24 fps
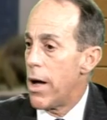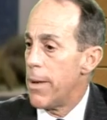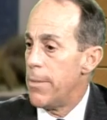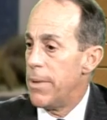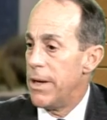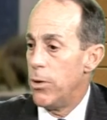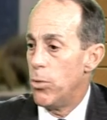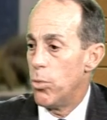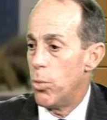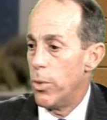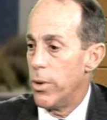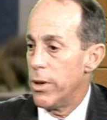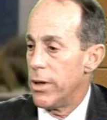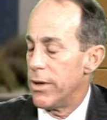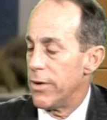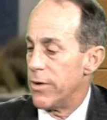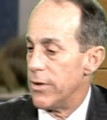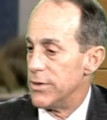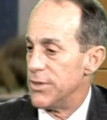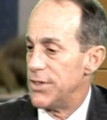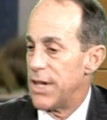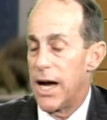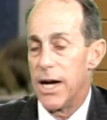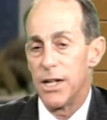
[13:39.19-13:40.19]
mean,
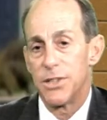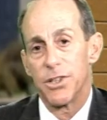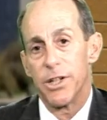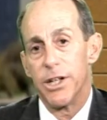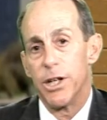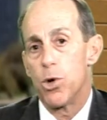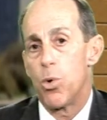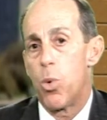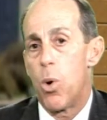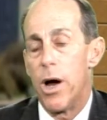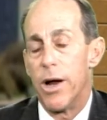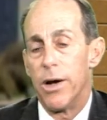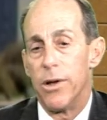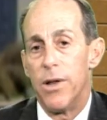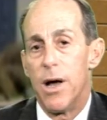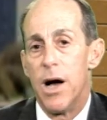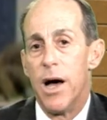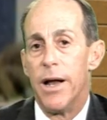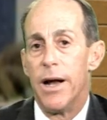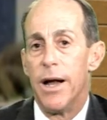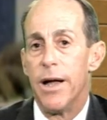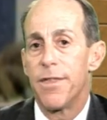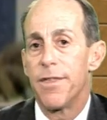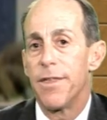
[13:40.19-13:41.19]
there's actually quite a
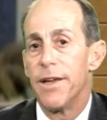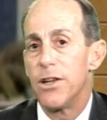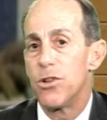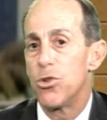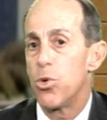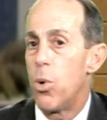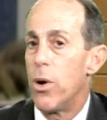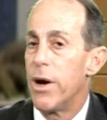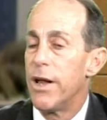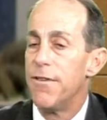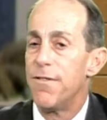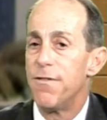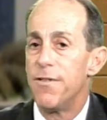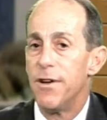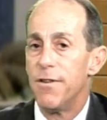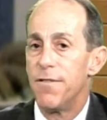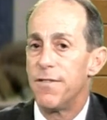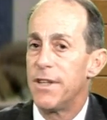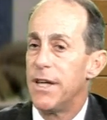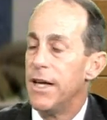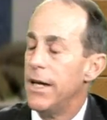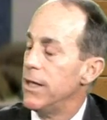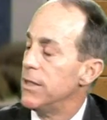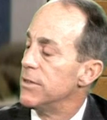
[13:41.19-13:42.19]
lot. I think
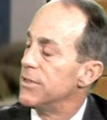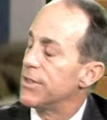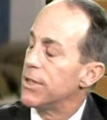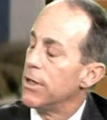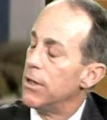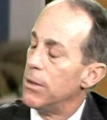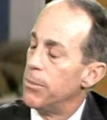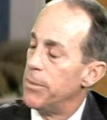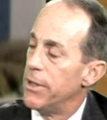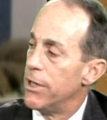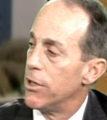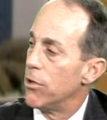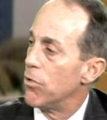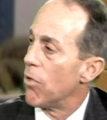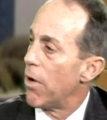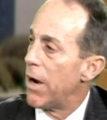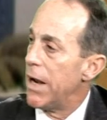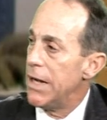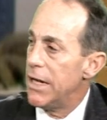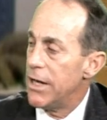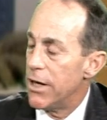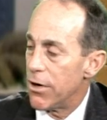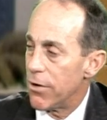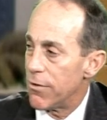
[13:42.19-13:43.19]
2015 is going to be a
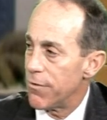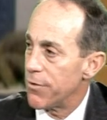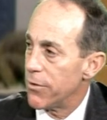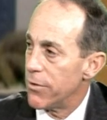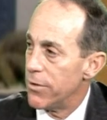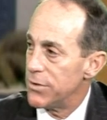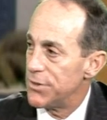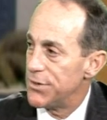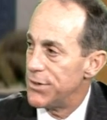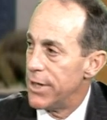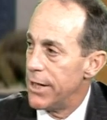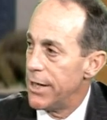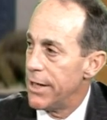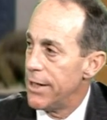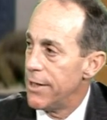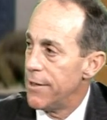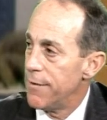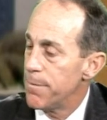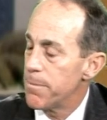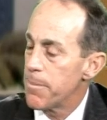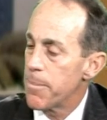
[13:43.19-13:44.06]
great year for the city.